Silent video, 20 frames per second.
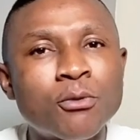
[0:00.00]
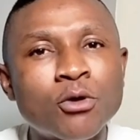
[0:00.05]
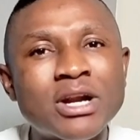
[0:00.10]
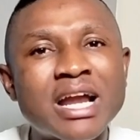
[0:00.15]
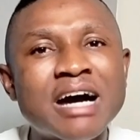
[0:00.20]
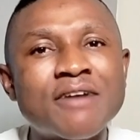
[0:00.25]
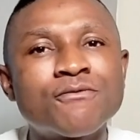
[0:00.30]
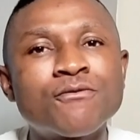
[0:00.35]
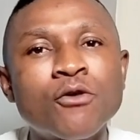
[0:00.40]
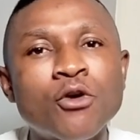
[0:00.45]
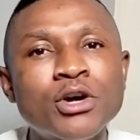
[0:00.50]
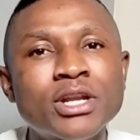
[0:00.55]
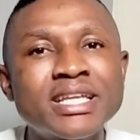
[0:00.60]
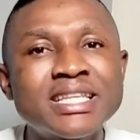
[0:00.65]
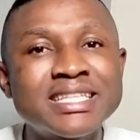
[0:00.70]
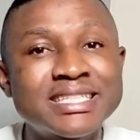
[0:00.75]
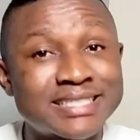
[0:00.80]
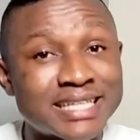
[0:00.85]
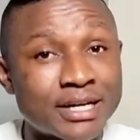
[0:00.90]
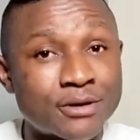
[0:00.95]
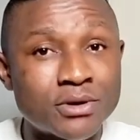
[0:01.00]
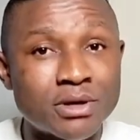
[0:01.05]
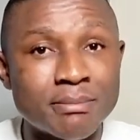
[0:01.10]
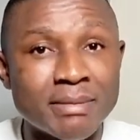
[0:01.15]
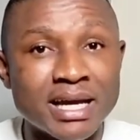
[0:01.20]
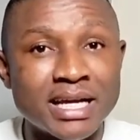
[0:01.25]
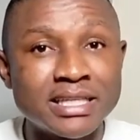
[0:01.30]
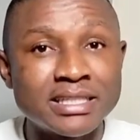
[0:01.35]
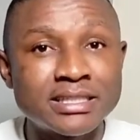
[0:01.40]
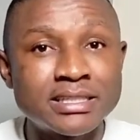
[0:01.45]
avoiding
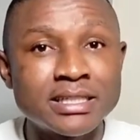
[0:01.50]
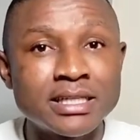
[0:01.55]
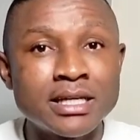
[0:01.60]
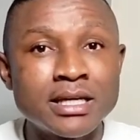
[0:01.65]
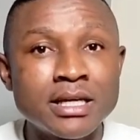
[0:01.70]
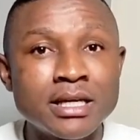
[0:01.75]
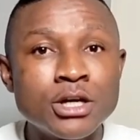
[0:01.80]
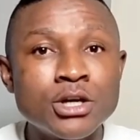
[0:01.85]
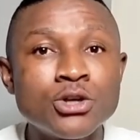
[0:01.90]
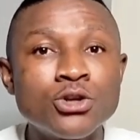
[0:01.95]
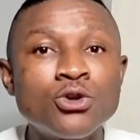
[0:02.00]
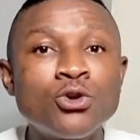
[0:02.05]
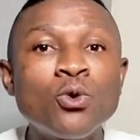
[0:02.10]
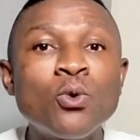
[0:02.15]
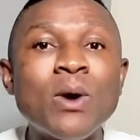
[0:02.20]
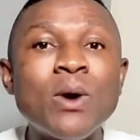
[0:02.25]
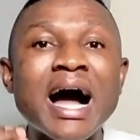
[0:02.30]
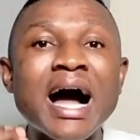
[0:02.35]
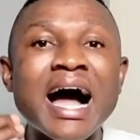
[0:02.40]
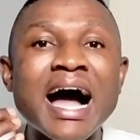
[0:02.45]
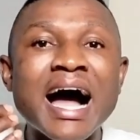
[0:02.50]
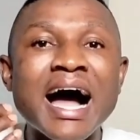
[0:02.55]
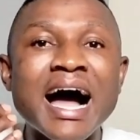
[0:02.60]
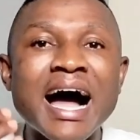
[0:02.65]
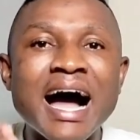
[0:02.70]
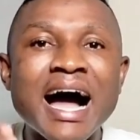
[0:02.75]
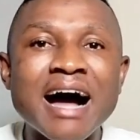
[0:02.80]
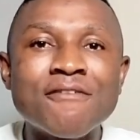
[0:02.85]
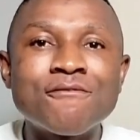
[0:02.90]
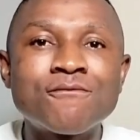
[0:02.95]
disagreement, you are
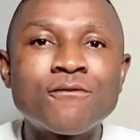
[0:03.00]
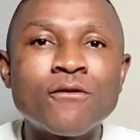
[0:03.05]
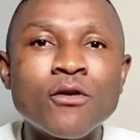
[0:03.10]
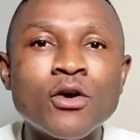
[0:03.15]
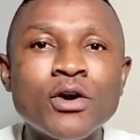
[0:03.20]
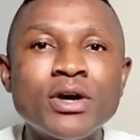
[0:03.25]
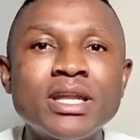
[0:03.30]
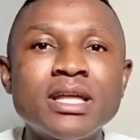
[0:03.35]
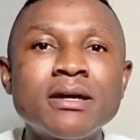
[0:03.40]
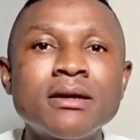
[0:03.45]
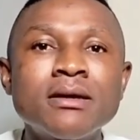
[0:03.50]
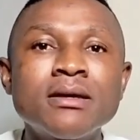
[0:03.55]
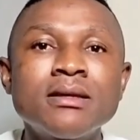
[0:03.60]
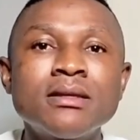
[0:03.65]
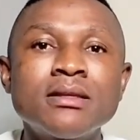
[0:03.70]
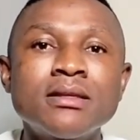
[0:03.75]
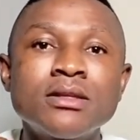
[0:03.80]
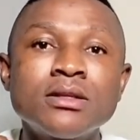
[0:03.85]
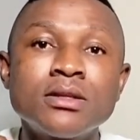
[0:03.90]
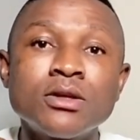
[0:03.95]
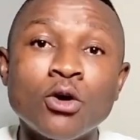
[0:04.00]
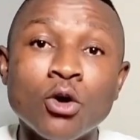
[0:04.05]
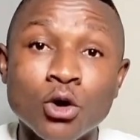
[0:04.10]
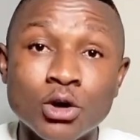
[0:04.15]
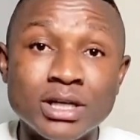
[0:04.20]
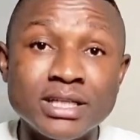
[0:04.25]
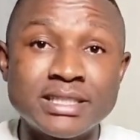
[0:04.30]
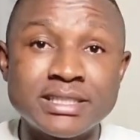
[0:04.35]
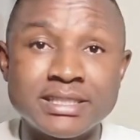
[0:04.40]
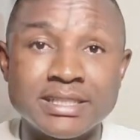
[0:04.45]
avoiding
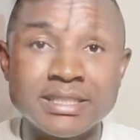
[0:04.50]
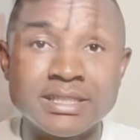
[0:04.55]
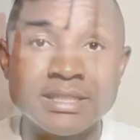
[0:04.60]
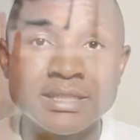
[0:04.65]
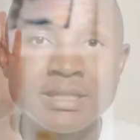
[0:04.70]
honesty.